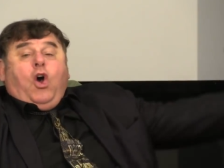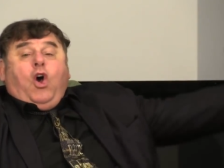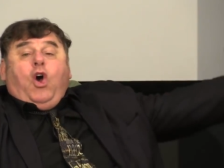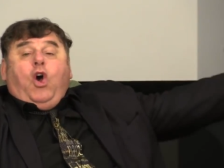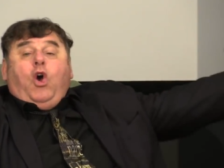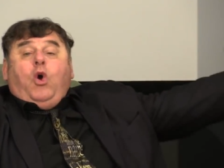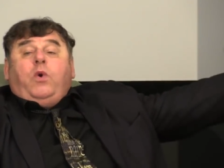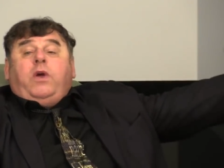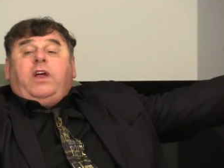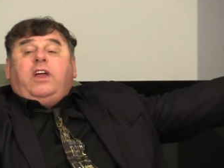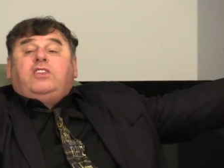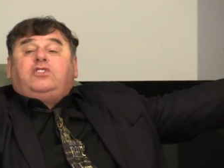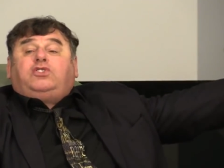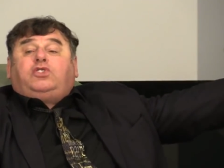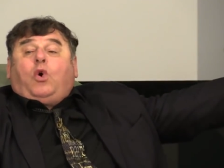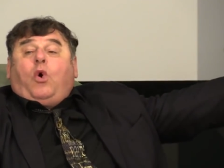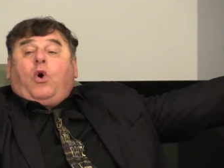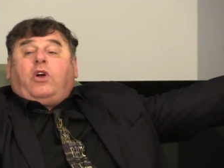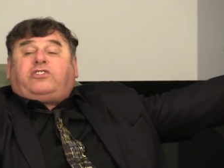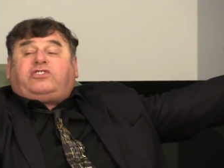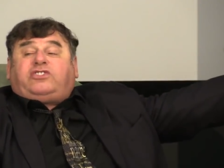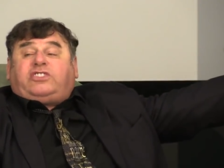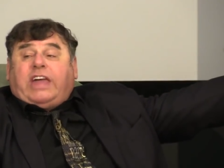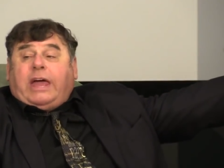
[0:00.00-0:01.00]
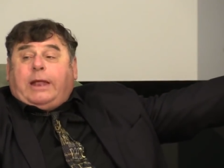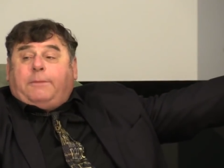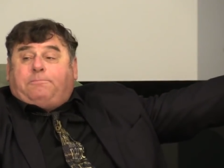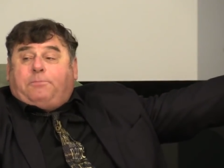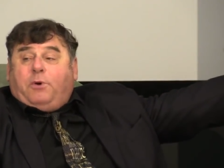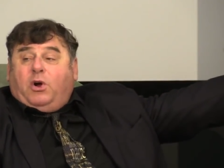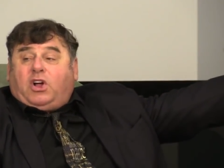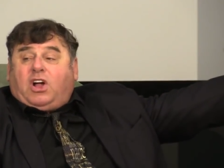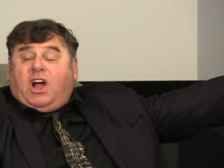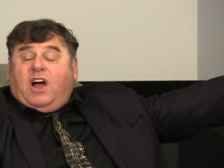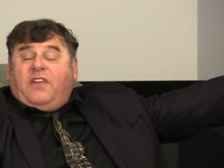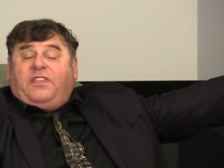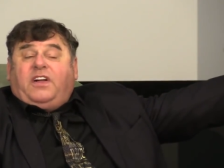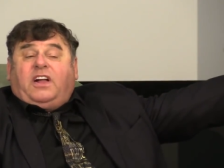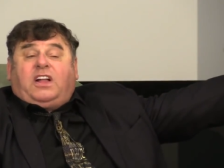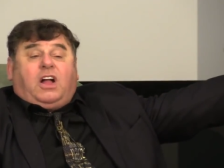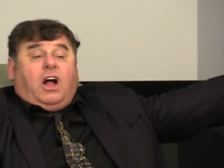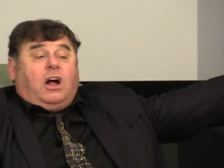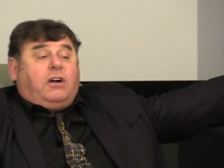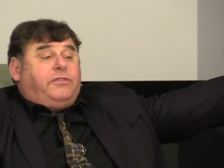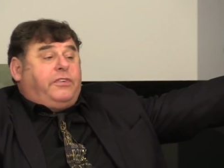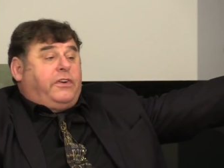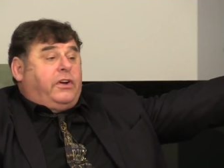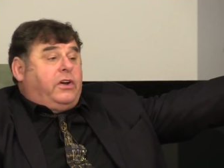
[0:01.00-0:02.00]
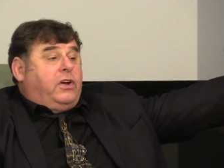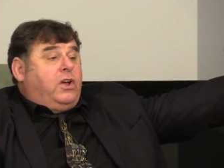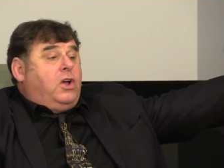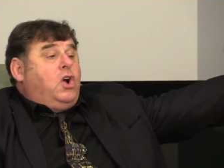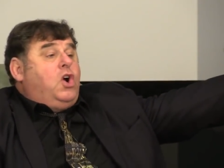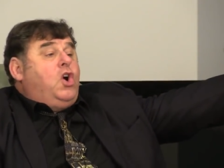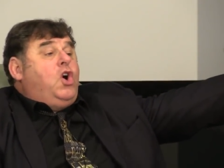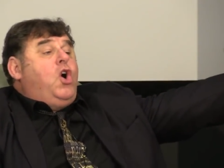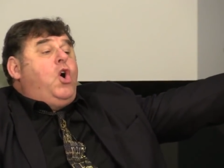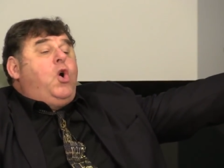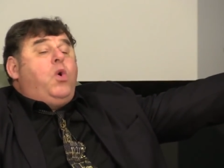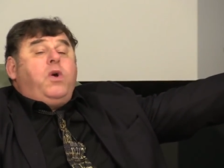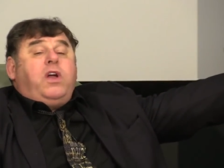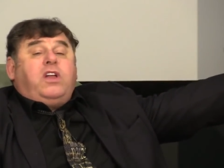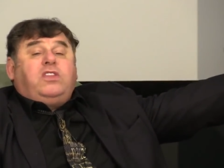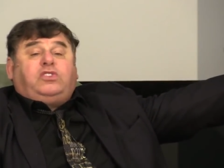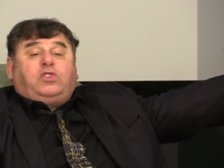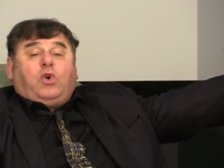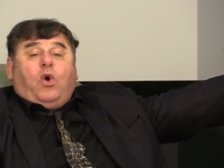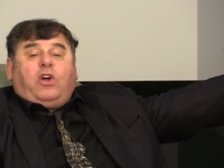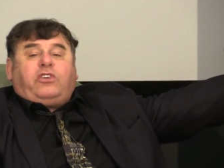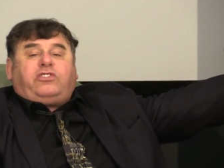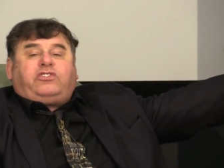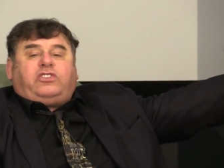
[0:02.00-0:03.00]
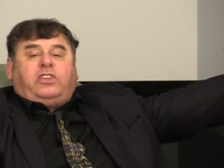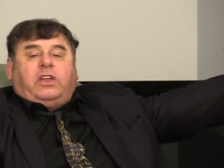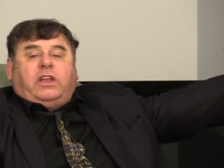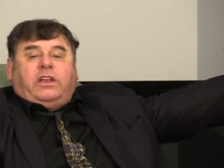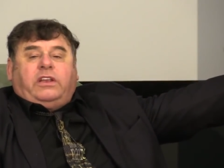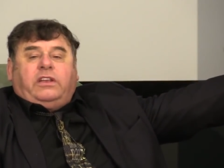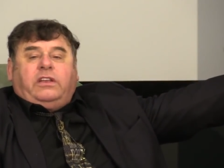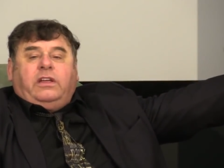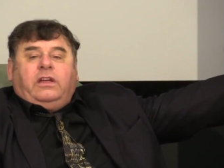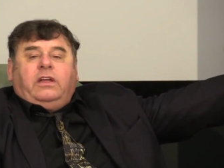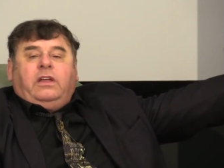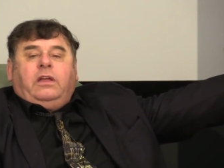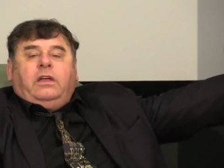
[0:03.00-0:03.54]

Who endorsed that book on the cover? Who endorsed it?